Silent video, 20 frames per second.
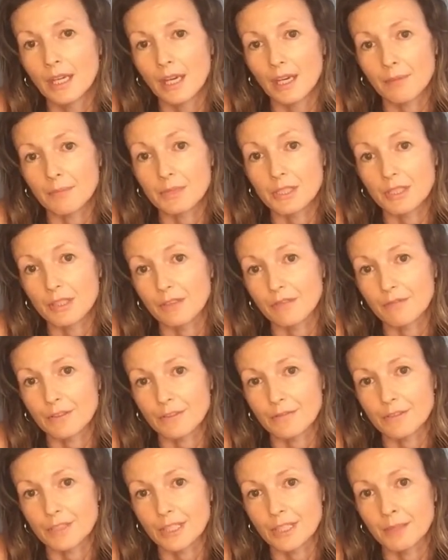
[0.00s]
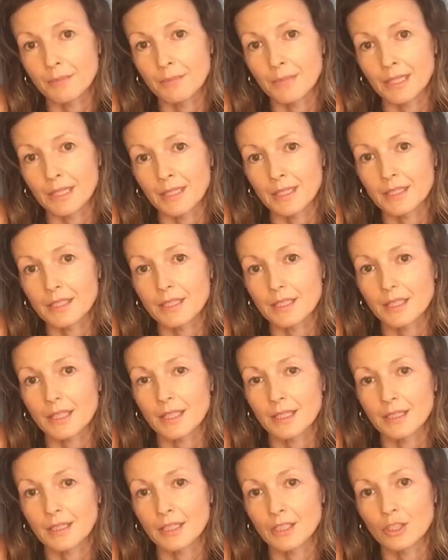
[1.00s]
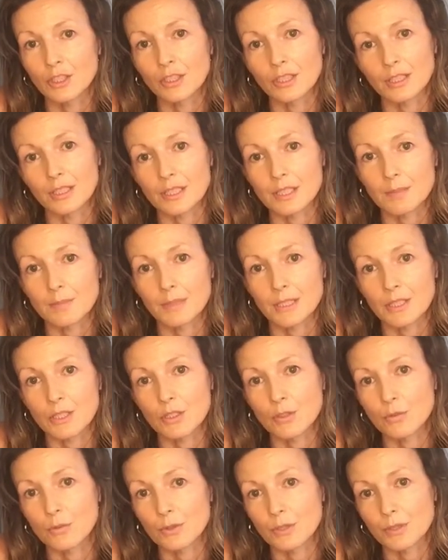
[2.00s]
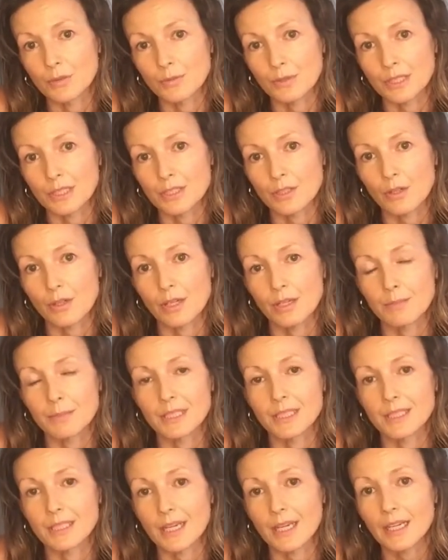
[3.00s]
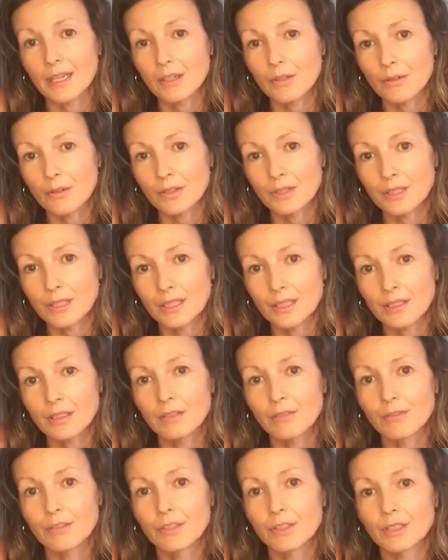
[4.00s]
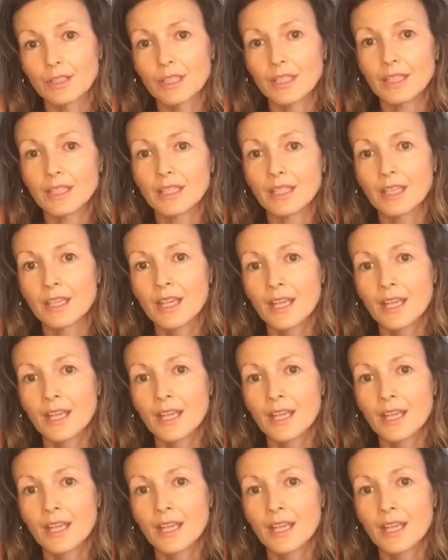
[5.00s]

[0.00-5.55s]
up to the 15 minutes and then you can spend two or three times a day on that if you like